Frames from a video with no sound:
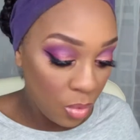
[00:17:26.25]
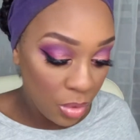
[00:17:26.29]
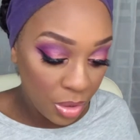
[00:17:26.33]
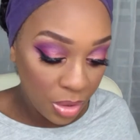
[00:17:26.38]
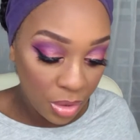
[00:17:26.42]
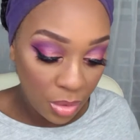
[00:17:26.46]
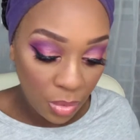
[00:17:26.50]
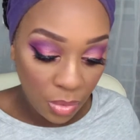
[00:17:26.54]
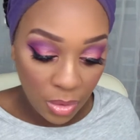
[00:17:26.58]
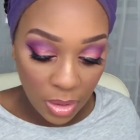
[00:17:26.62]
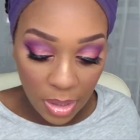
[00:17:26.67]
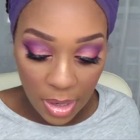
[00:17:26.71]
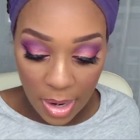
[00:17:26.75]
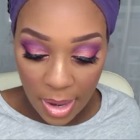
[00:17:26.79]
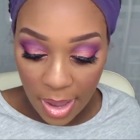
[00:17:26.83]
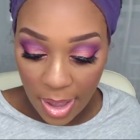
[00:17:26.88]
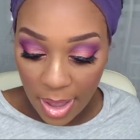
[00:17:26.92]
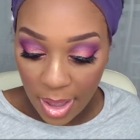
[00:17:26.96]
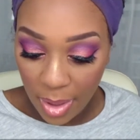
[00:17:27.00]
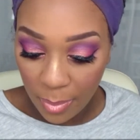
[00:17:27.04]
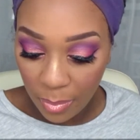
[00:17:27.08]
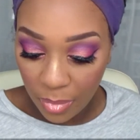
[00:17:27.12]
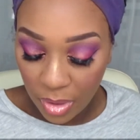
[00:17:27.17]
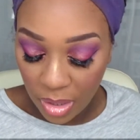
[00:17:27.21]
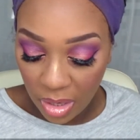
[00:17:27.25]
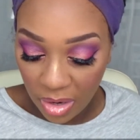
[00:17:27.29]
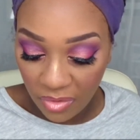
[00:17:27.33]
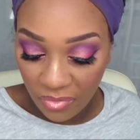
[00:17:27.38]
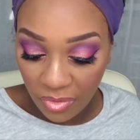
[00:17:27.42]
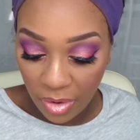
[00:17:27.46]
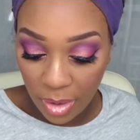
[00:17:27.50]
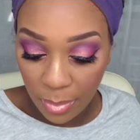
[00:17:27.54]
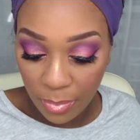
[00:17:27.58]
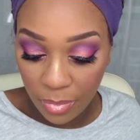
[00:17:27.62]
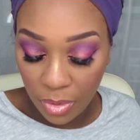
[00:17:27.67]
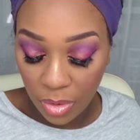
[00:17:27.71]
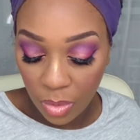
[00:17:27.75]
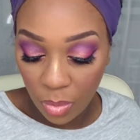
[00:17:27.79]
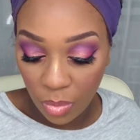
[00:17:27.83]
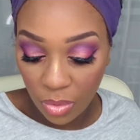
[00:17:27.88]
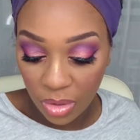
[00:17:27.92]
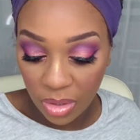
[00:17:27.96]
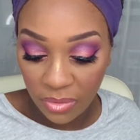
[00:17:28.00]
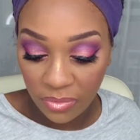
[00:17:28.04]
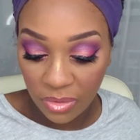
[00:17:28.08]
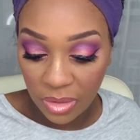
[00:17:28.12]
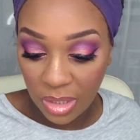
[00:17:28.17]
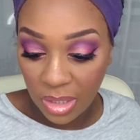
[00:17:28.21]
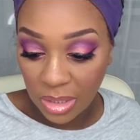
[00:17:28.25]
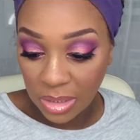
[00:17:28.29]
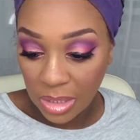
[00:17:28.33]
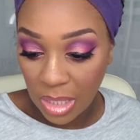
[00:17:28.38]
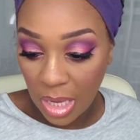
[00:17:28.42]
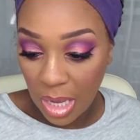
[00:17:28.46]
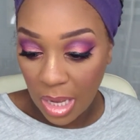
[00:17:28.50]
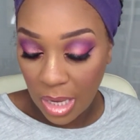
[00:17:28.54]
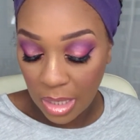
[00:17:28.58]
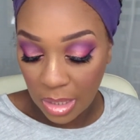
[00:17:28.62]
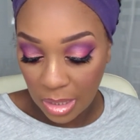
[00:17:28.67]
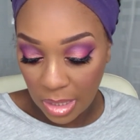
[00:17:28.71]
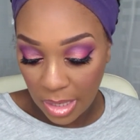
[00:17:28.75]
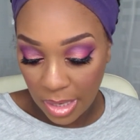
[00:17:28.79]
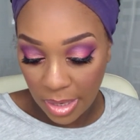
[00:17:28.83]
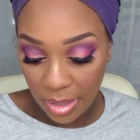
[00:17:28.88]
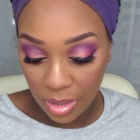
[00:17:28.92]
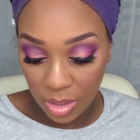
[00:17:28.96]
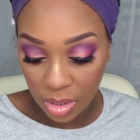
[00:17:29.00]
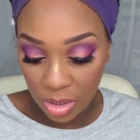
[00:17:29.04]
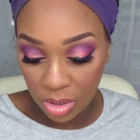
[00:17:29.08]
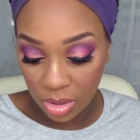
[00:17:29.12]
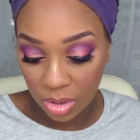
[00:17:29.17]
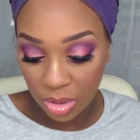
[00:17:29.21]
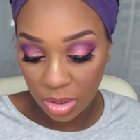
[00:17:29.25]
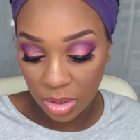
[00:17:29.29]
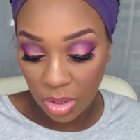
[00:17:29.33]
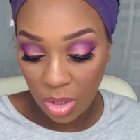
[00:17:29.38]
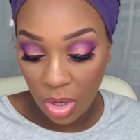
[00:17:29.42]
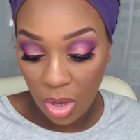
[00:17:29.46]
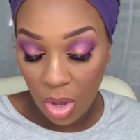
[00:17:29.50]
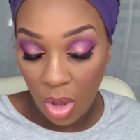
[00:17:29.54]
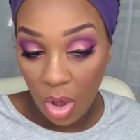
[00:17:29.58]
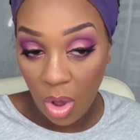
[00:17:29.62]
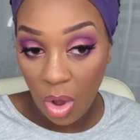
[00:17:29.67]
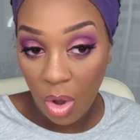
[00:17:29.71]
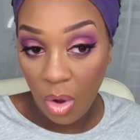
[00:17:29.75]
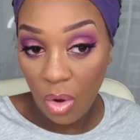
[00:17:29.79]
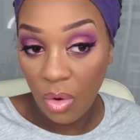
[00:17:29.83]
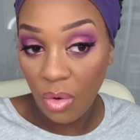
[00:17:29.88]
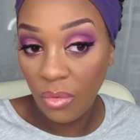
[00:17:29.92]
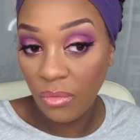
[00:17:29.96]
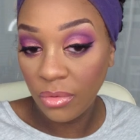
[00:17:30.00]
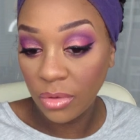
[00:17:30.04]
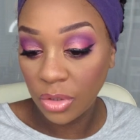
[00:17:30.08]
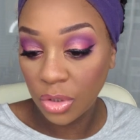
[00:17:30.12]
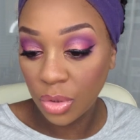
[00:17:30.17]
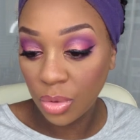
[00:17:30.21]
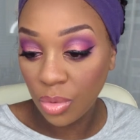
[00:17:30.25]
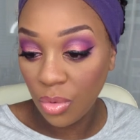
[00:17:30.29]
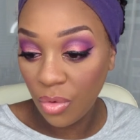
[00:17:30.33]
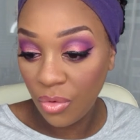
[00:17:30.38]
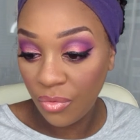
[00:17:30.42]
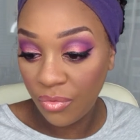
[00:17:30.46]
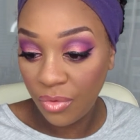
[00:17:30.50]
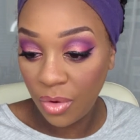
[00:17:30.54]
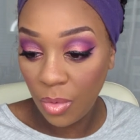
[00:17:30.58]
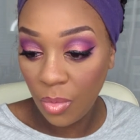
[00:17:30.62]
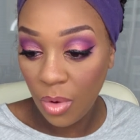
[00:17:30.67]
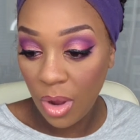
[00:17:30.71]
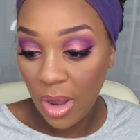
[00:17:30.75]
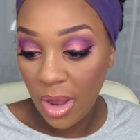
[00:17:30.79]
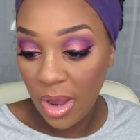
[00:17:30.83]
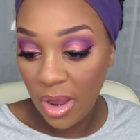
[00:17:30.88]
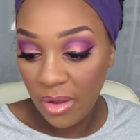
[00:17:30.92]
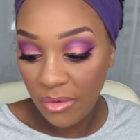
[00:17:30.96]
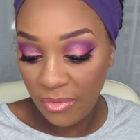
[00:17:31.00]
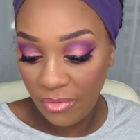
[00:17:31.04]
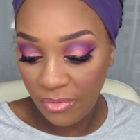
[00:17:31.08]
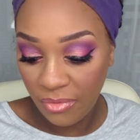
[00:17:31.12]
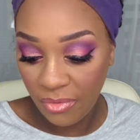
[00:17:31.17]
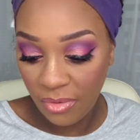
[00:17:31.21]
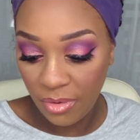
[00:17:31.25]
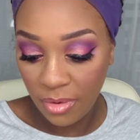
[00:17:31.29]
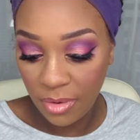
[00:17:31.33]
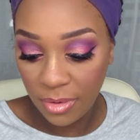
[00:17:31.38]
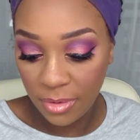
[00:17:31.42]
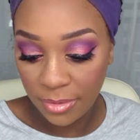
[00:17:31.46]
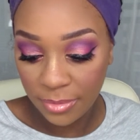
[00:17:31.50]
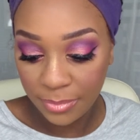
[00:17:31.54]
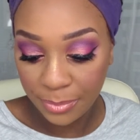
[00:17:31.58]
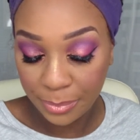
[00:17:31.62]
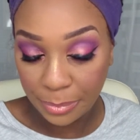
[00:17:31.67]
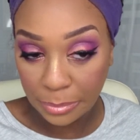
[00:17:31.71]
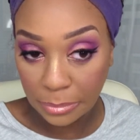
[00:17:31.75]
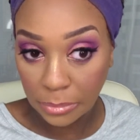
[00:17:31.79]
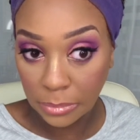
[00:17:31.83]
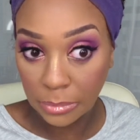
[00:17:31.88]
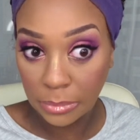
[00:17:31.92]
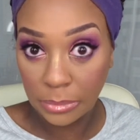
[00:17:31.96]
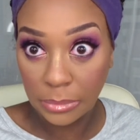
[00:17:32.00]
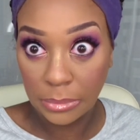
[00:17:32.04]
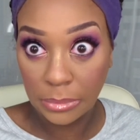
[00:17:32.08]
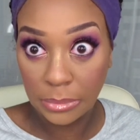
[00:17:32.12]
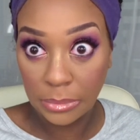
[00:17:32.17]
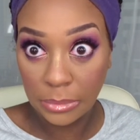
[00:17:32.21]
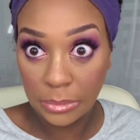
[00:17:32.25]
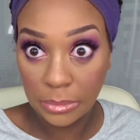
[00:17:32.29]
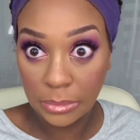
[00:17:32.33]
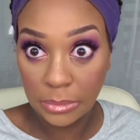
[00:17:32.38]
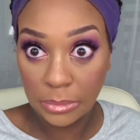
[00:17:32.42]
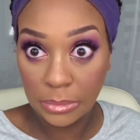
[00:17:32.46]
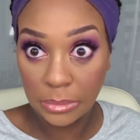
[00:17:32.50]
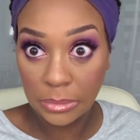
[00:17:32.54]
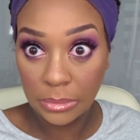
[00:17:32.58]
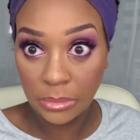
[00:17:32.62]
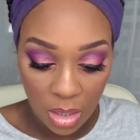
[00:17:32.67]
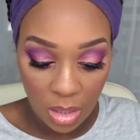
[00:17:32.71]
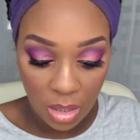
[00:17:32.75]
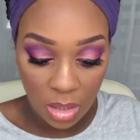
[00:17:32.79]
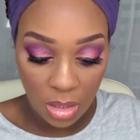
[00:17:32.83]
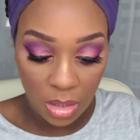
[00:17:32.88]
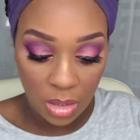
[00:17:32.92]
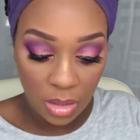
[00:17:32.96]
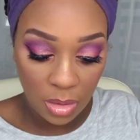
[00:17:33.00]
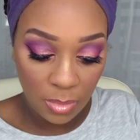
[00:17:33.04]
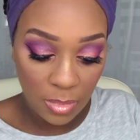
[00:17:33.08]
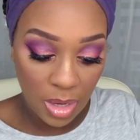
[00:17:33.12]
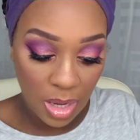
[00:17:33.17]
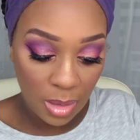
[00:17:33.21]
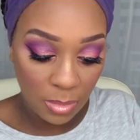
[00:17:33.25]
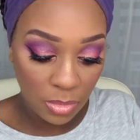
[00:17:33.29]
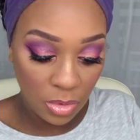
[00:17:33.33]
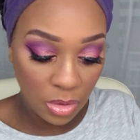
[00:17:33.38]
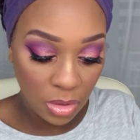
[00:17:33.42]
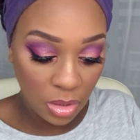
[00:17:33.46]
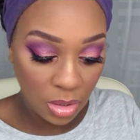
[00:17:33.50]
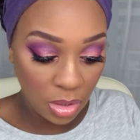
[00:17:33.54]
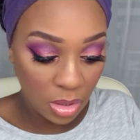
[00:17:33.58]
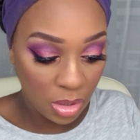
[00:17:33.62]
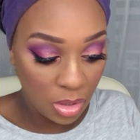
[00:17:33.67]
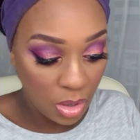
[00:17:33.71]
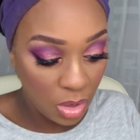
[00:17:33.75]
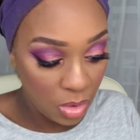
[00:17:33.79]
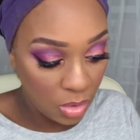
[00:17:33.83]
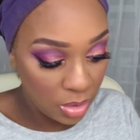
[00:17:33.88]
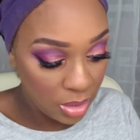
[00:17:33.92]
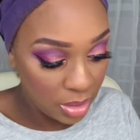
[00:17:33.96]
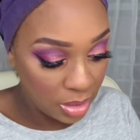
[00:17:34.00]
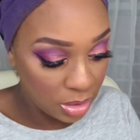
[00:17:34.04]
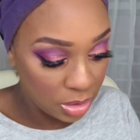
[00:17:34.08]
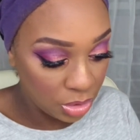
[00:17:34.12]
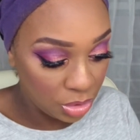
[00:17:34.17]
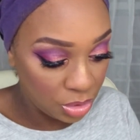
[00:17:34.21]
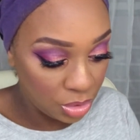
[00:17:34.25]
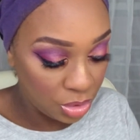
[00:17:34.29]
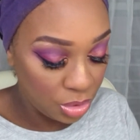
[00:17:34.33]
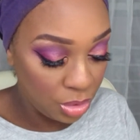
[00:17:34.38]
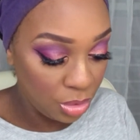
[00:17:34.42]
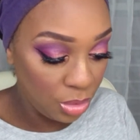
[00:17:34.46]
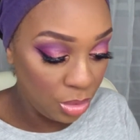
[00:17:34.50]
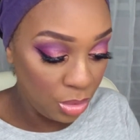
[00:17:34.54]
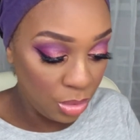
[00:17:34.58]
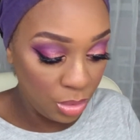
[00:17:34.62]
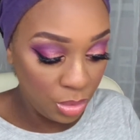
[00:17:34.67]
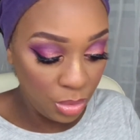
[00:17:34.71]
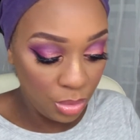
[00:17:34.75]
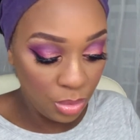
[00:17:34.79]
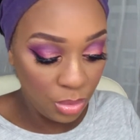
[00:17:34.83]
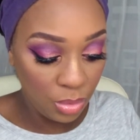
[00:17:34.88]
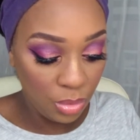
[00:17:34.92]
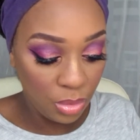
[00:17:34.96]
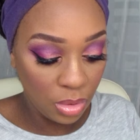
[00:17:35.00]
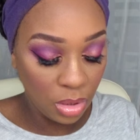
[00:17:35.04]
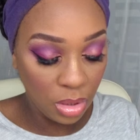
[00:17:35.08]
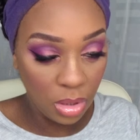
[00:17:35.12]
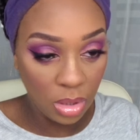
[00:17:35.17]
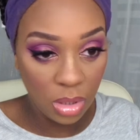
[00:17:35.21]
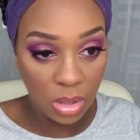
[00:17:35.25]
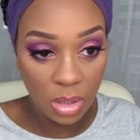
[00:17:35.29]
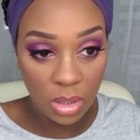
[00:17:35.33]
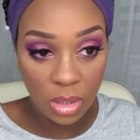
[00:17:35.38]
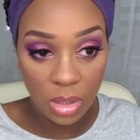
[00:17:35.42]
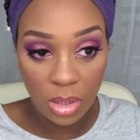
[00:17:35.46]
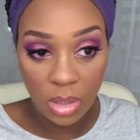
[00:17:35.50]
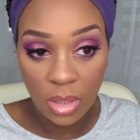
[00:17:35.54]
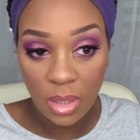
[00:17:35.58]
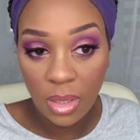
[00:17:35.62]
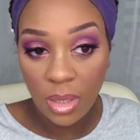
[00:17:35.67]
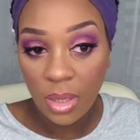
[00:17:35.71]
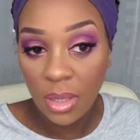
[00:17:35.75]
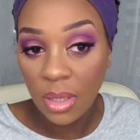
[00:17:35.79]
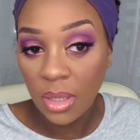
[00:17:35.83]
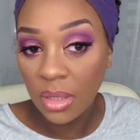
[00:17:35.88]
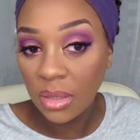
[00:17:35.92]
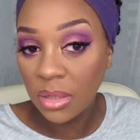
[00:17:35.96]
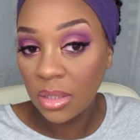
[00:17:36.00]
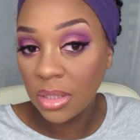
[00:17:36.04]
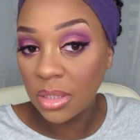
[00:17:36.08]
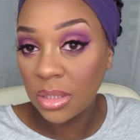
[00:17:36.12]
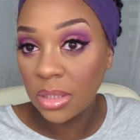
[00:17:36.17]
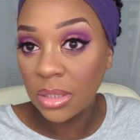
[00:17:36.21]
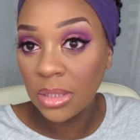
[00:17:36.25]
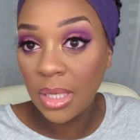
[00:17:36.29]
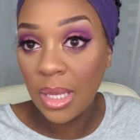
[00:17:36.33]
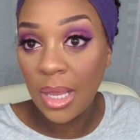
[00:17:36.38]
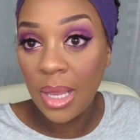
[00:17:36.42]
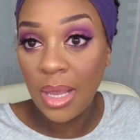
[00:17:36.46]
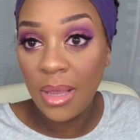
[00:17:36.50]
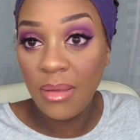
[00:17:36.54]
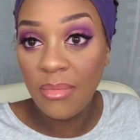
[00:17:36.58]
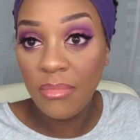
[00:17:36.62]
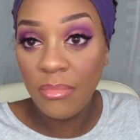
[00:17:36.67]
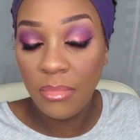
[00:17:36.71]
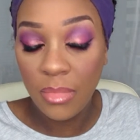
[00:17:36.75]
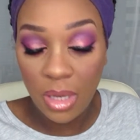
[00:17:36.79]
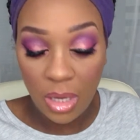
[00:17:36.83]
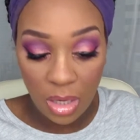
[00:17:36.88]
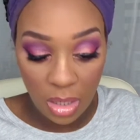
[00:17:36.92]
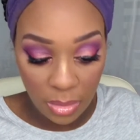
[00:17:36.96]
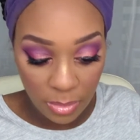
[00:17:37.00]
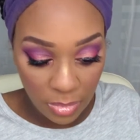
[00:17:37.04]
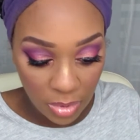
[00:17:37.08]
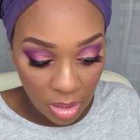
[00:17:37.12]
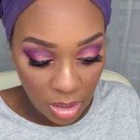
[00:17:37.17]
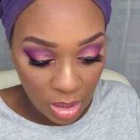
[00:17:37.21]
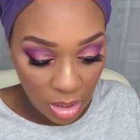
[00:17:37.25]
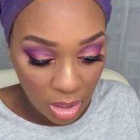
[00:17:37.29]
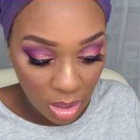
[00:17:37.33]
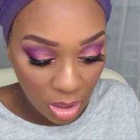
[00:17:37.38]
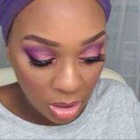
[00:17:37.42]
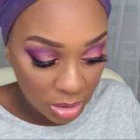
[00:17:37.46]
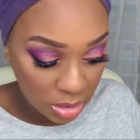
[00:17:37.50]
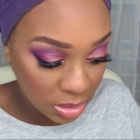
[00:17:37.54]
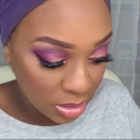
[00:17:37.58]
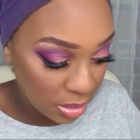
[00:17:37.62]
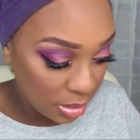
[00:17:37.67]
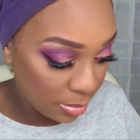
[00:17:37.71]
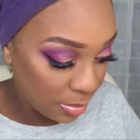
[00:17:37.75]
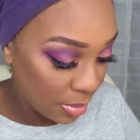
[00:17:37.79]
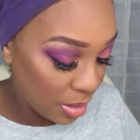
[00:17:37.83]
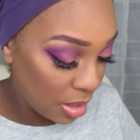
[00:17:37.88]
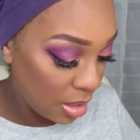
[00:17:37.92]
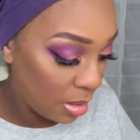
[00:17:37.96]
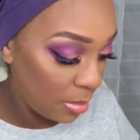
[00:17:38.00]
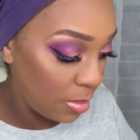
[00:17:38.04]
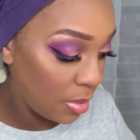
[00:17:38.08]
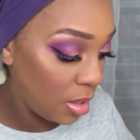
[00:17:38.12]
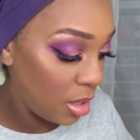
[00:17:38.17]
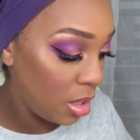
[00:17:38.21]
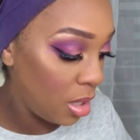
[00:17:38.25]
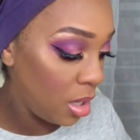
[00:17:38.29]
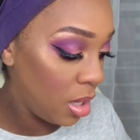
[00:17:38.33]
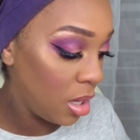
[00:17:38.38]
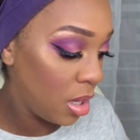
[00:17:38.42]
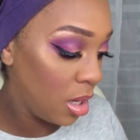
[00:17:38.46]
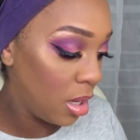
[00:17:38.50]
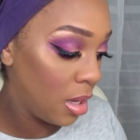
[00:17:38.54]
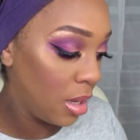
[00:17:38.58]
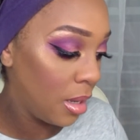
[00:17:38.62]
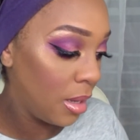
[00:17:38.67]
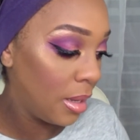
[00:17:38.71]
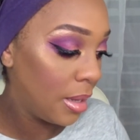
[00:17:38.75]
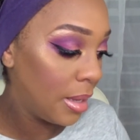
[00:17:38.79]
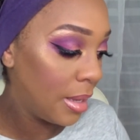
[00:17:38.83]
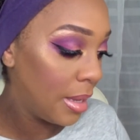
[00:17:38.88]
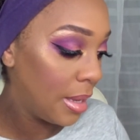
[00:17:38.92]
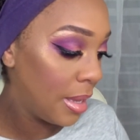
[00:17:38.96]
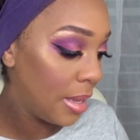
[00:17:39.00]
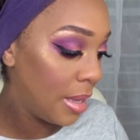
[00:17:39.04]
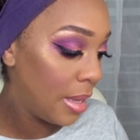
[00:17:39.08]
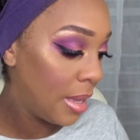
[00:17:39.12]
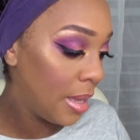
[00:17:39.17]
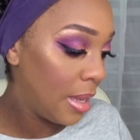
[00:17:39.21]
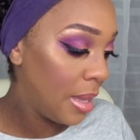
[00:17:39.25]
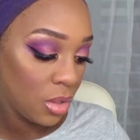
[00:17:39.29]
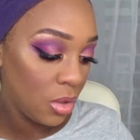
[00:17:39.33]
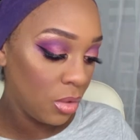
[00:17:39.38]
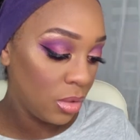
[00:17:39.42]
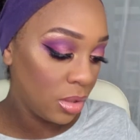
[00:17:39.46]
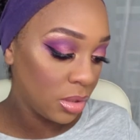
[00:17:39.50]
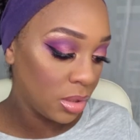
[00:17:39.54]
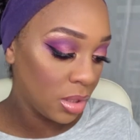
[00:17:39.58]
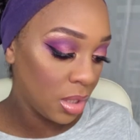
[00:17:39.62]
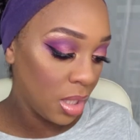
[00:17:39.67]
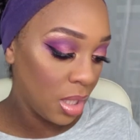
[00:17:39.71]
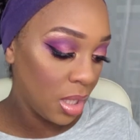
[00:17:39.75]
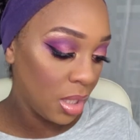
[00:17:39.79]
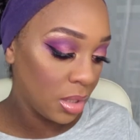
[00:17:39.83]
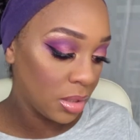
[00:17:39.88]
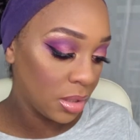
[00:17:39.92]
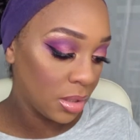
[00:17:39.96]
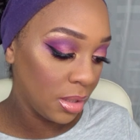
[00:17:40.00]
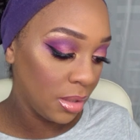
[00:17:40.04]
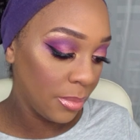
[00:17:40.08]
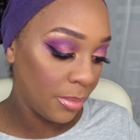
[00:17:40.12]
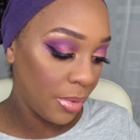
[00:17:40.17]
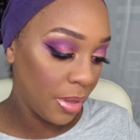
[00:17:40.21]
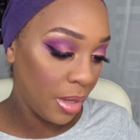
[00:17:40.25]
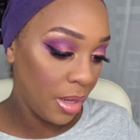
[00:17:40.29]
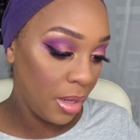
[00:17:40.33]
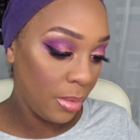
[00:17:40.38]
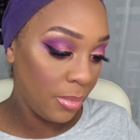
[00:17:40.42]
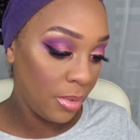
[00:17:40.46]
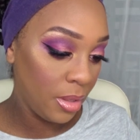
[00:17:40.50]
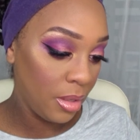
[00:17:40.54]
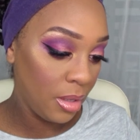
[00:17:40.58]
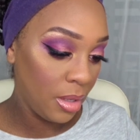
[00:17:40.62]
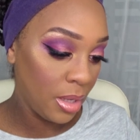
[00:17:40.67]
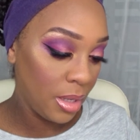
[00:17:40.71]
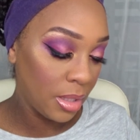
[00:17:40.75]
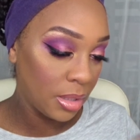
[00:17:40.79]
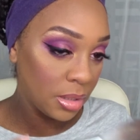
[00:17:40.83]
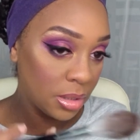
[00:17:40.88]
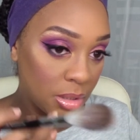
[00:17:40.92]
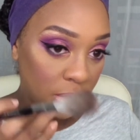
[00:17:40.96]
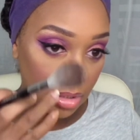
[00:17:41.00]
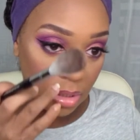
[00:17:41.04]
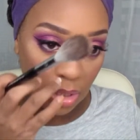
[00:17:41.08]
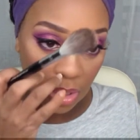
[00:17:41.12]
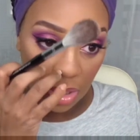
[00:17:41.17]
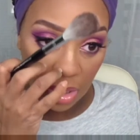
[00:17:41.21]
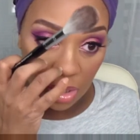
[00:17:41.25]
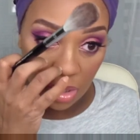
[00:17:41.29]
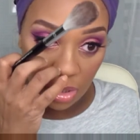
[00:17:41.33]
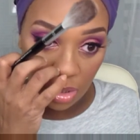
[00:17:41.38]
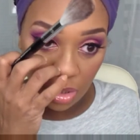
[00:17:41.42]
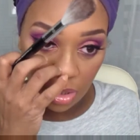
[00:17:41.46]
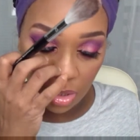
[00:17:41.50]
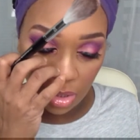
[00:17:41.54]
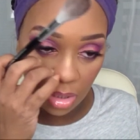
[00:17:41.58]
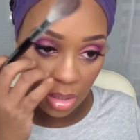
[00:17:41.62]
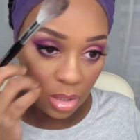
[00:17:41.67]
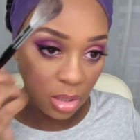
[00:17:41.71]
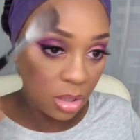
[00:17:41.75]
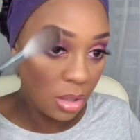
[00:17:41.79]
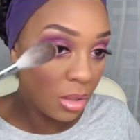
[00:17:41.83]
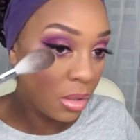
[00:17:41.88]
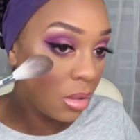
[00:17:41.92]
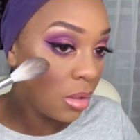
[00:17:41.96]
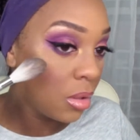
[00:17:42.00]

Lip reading: I wonder what would happen if I put one of these highlighters over Trophy Wife. I'm gonna go into the same Mean Money Hustler Baby. Let's go into Hustler Baby and see.